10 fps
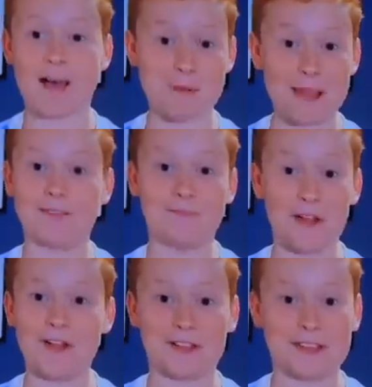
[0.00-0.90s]
I bet you've
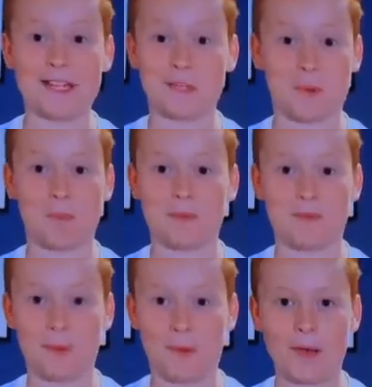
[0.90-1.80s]
not heard of this one
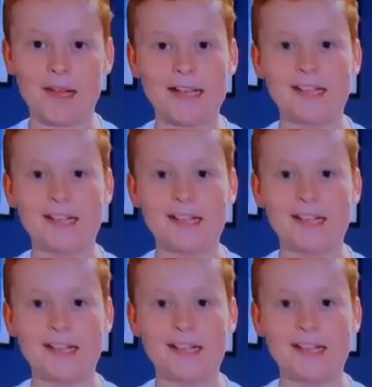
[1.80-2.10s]
before.